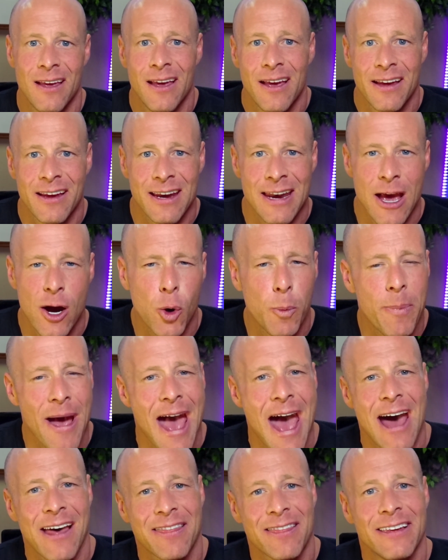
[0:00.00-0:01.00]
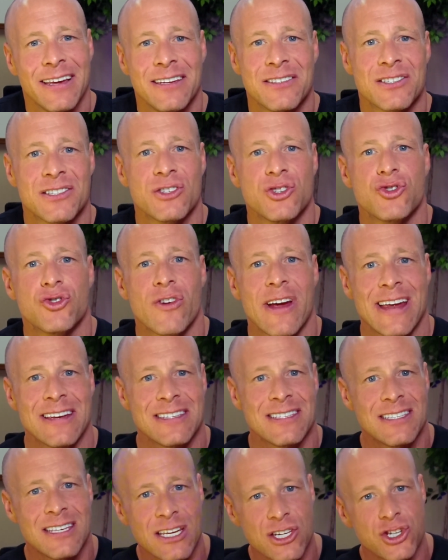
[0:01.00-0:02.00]
can help athletes
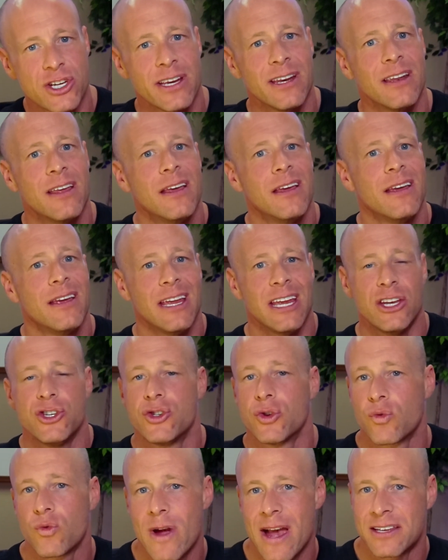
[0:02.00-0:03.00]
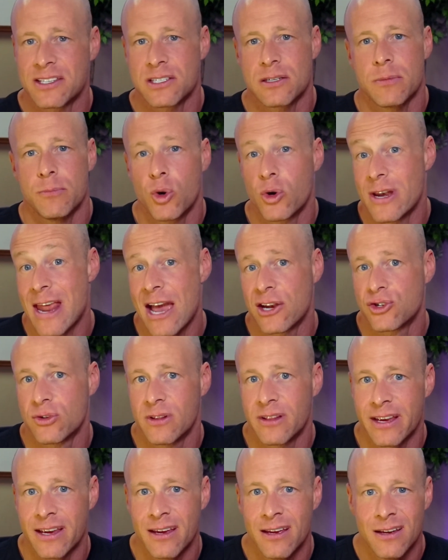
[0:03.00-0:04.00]
transition into rest more
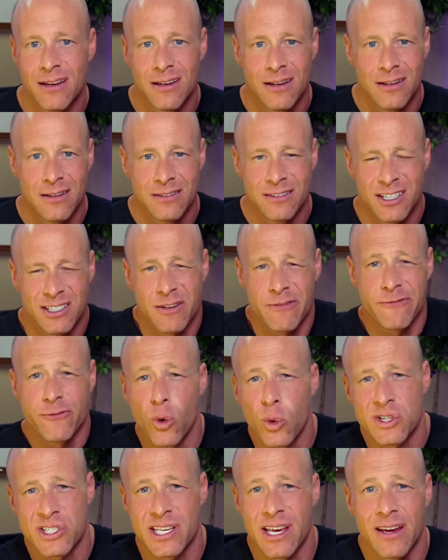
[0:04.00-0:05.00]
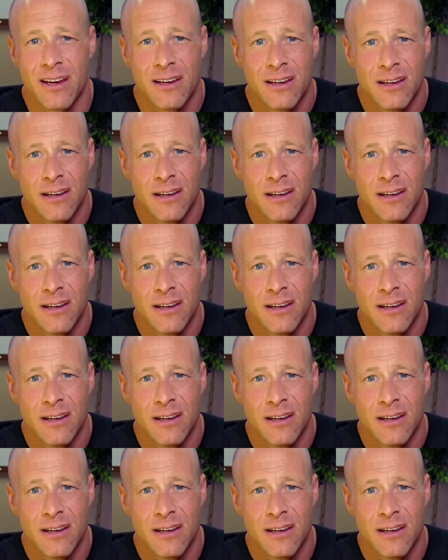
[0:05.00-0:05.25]
naturally. It doesn't force it.